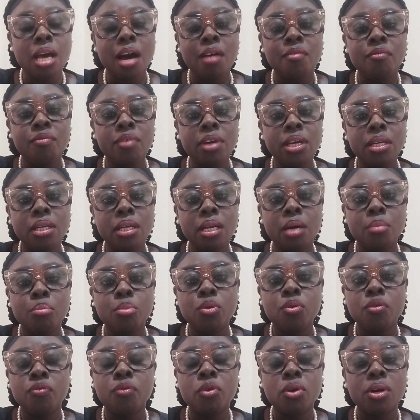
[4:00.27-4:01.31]

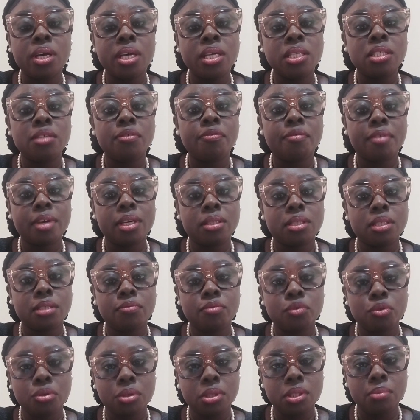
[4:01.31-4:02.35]
available for its effective
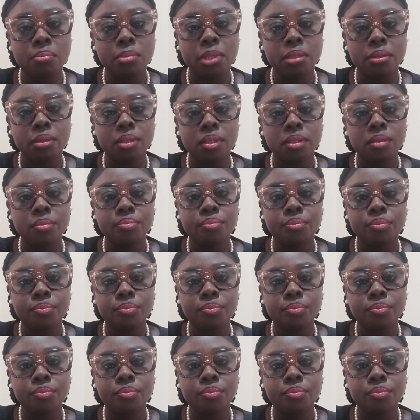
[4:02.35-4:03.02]
treatment.